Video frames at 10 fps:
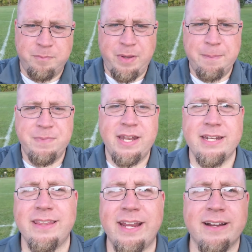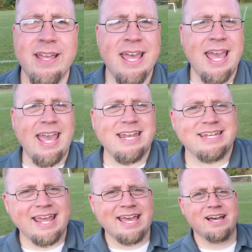Pop that into there,
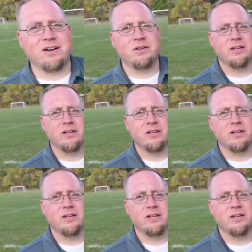and now